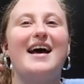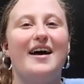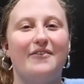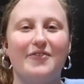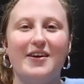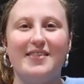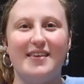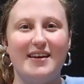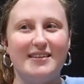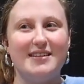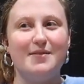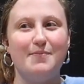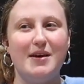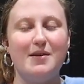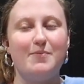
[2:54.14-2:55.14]
everything
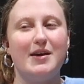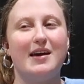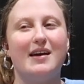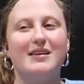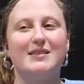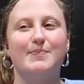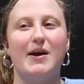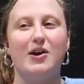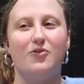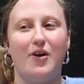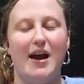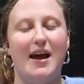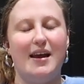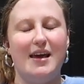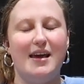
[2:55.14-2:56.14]
to me, because my
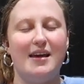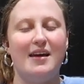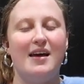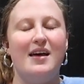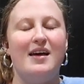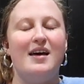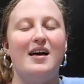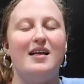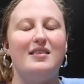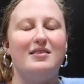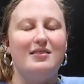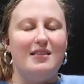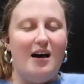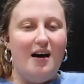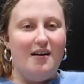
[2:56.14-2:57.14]
granny
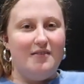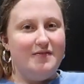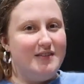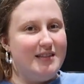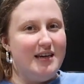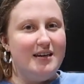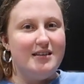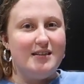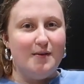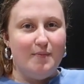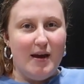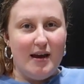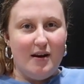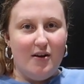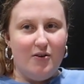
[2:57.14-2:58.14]
loves
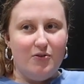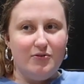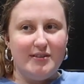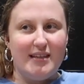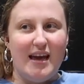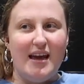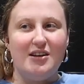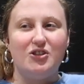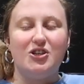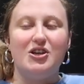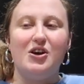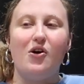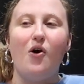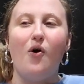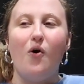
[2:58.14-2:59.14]
tomatoes, and
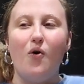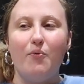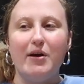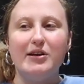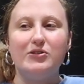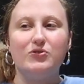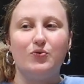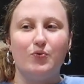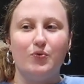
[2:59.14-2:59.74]
she always